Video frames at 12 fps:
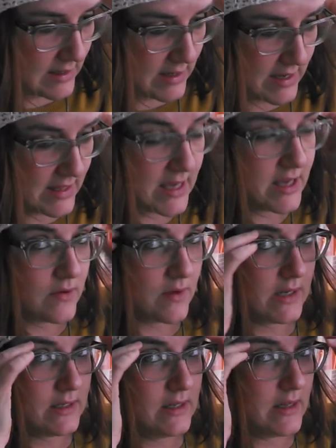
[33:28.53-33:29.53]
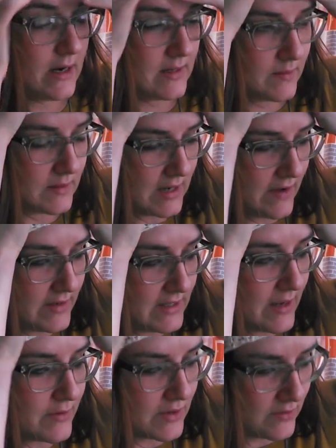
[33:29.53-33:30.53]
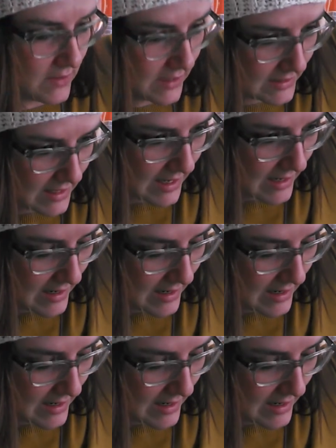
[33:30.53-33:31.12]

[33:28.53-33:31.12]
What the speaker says: I think you can see that it's supposed to have a slouch to it because